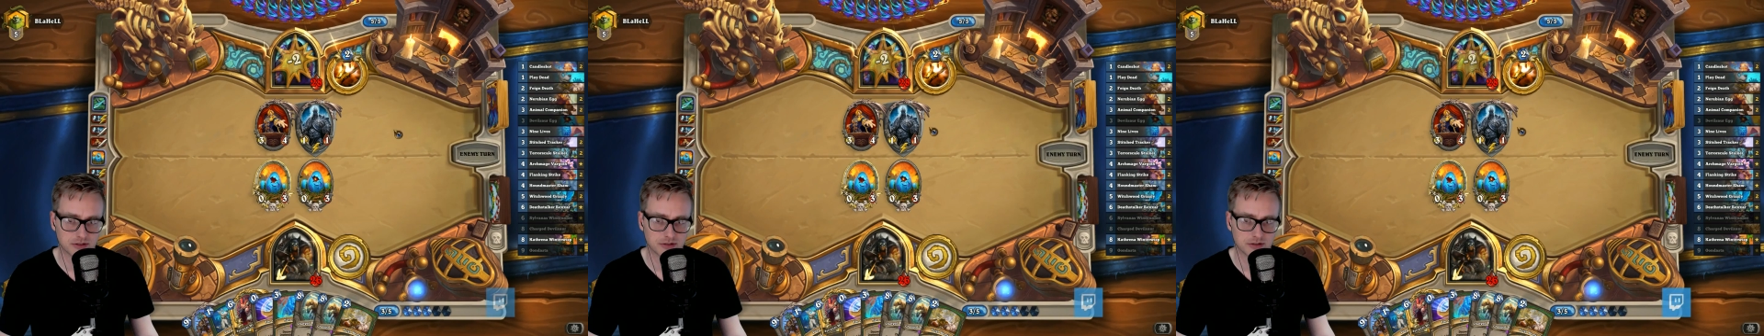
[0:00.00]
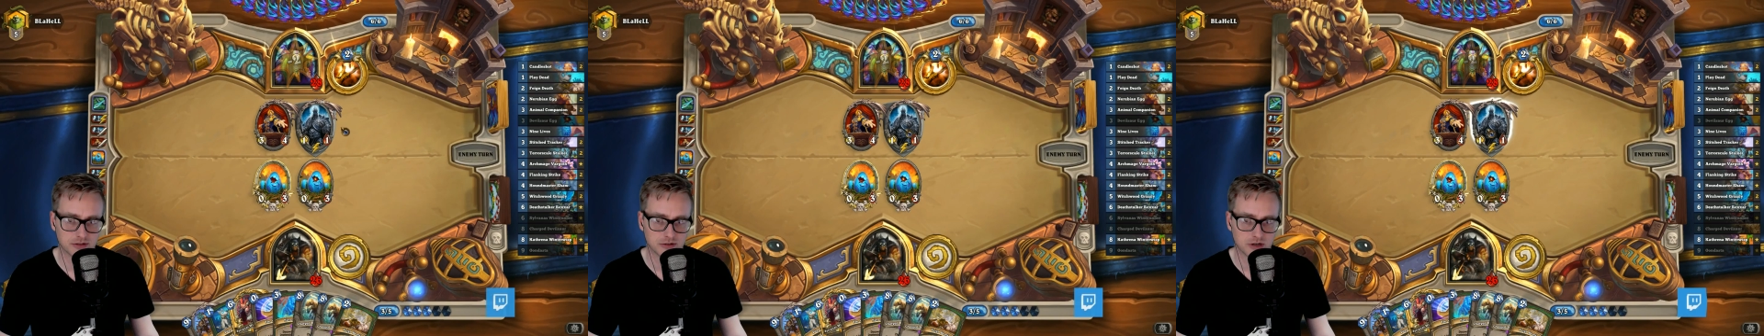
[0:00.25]

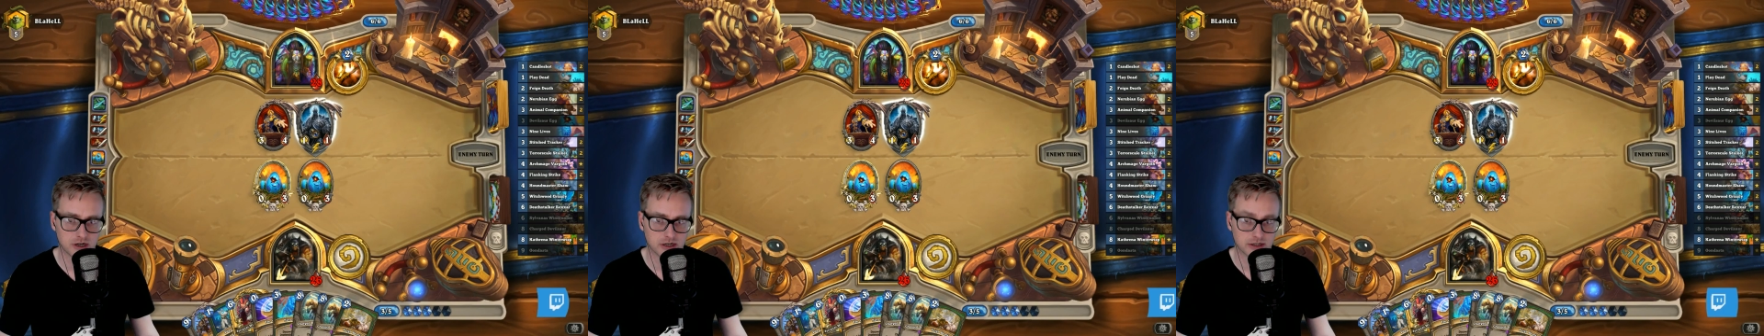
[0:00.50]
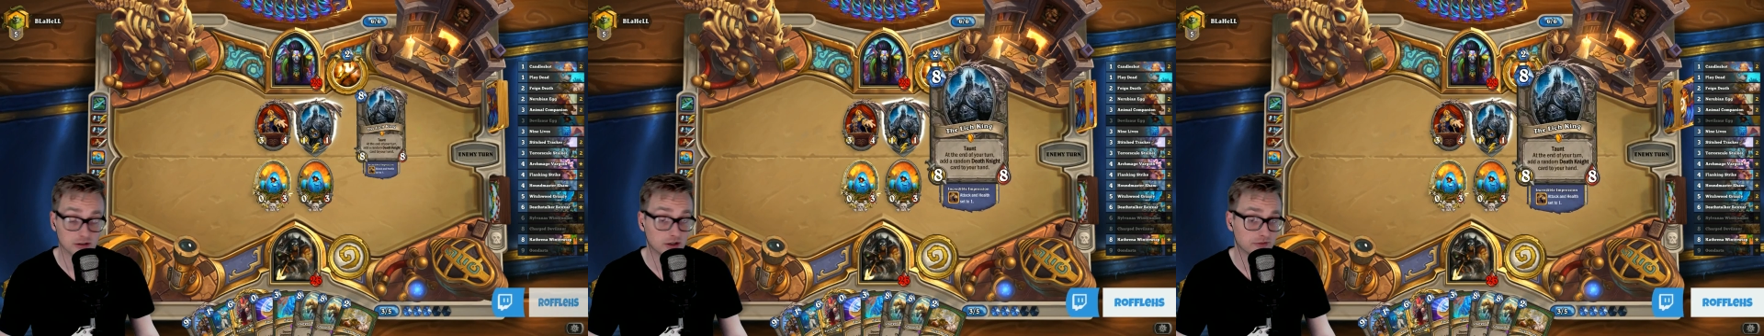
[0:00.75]
to uh,
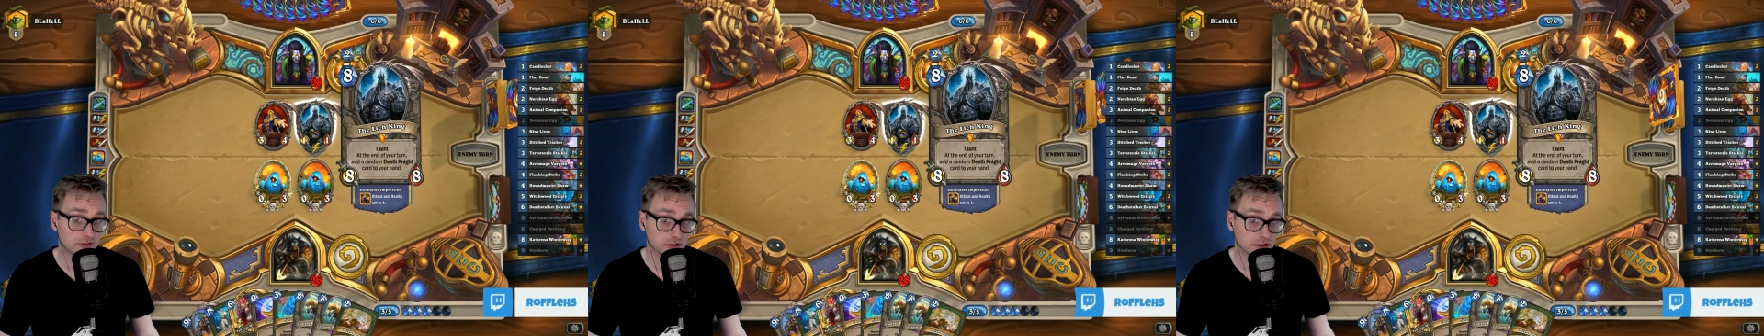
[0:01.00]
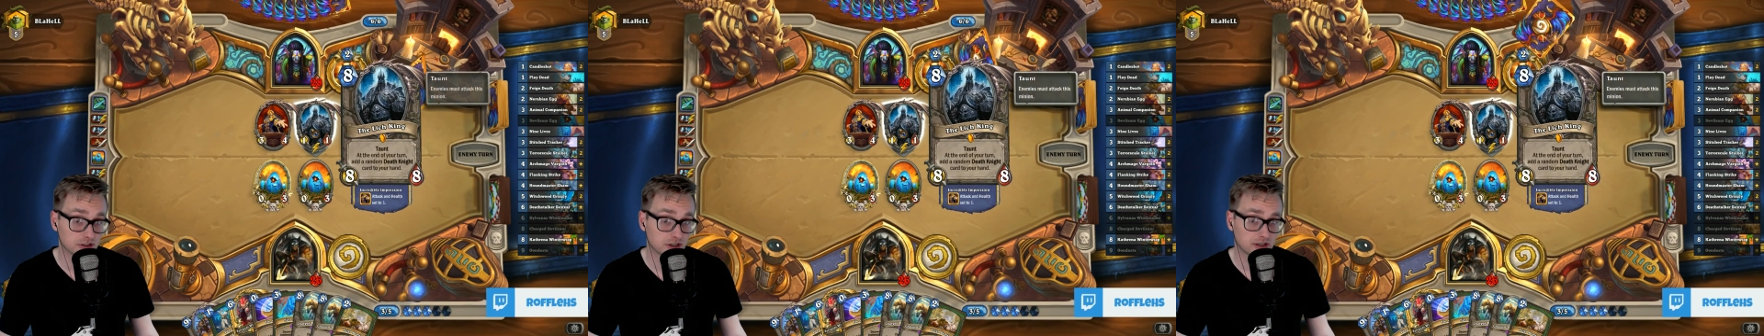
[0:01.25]
kill off the
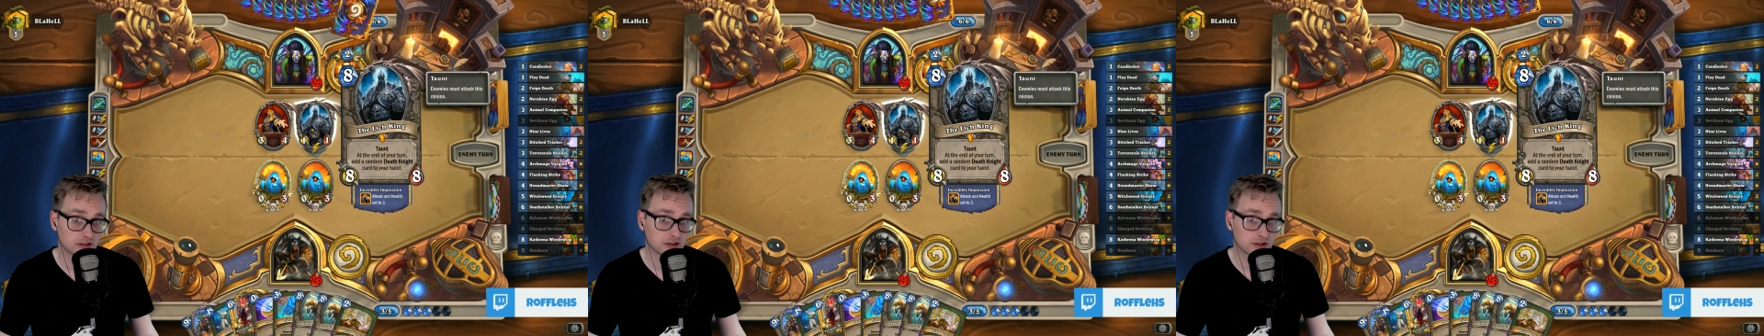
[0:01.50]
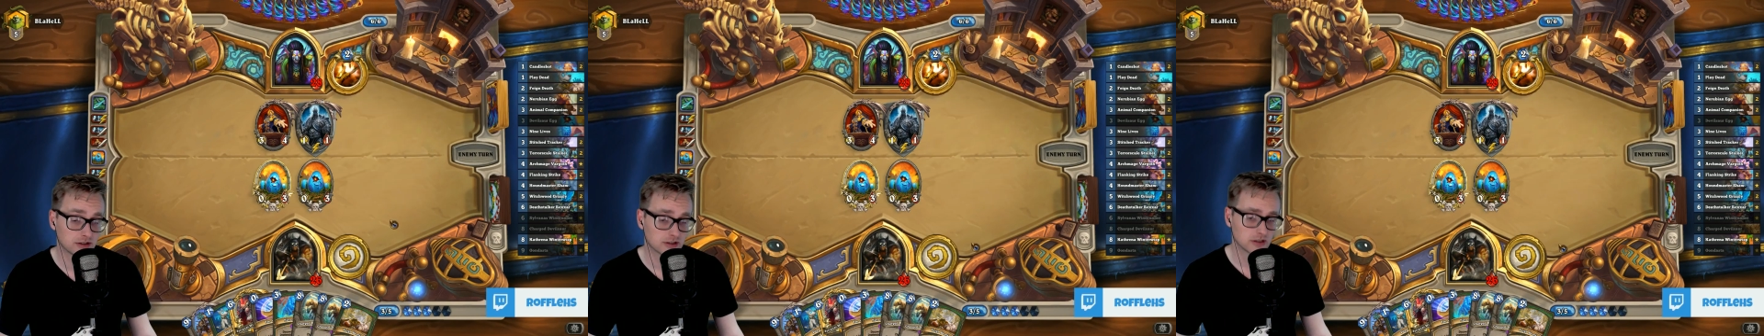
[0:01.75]
Lich King
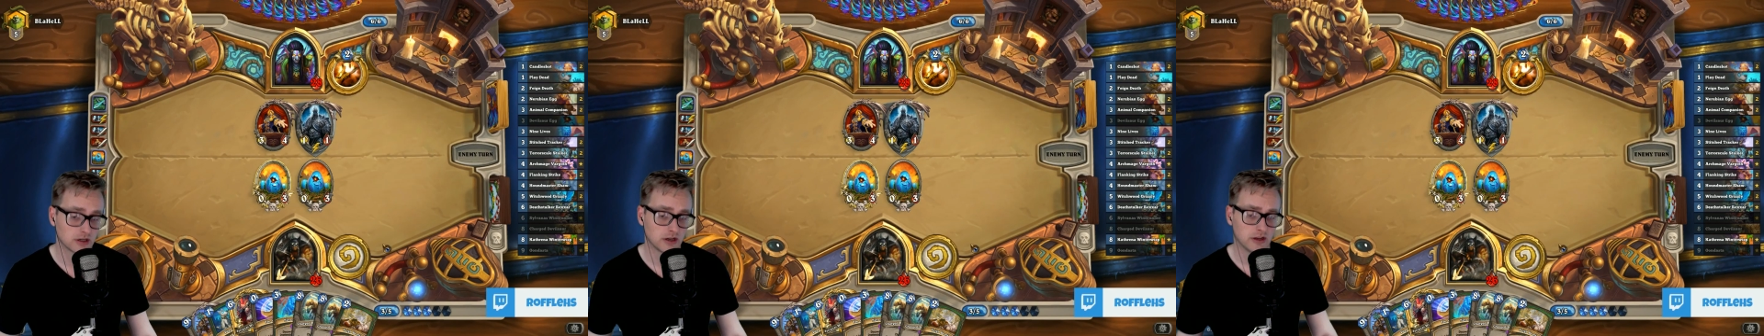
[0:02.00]
here,